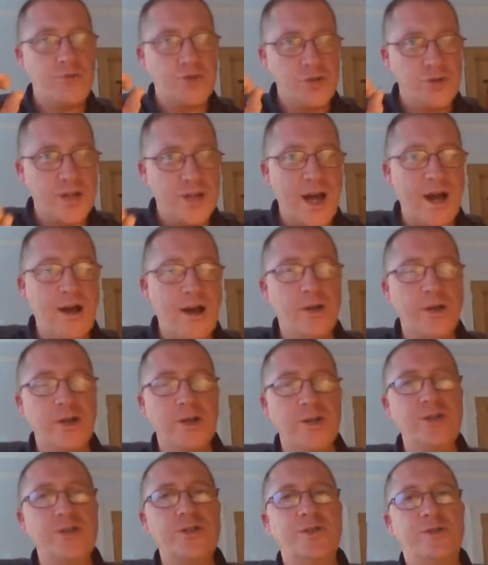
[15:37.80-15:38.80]
due to
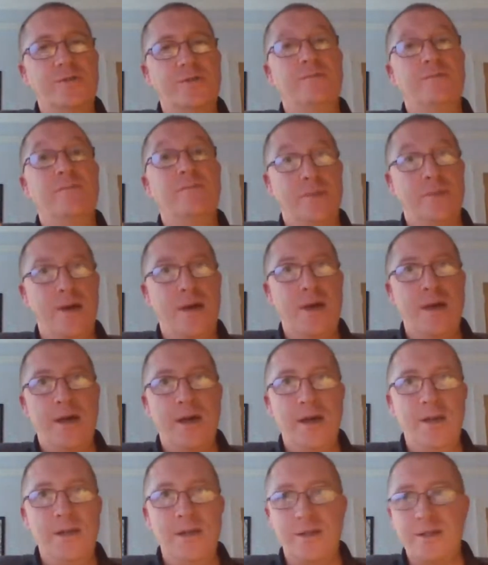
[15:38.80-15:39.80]
arrogance
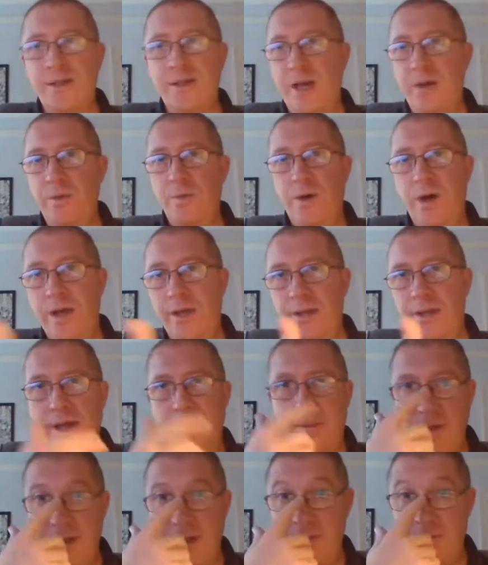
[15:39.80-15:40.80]
in the same way
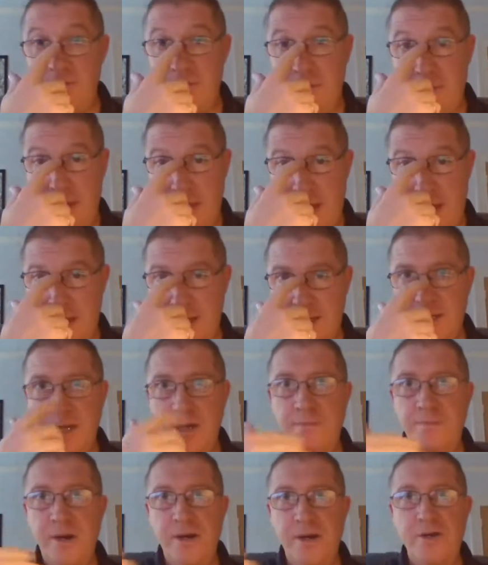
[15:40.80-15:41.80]
that Hitler
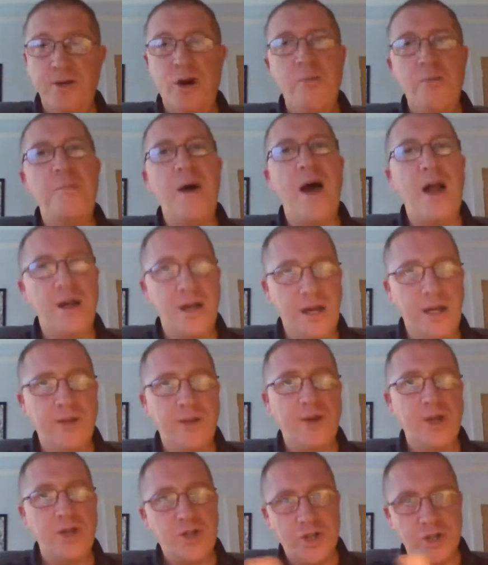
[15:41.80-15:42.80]
did by not
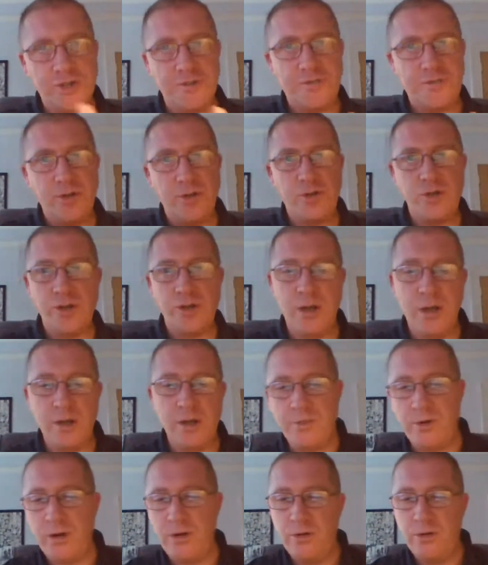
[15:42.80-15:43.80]
abandoning Russia to focus on
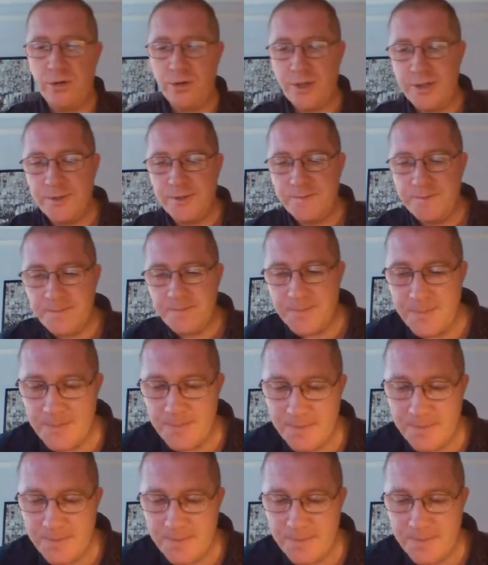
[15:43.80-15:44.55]
other priorities.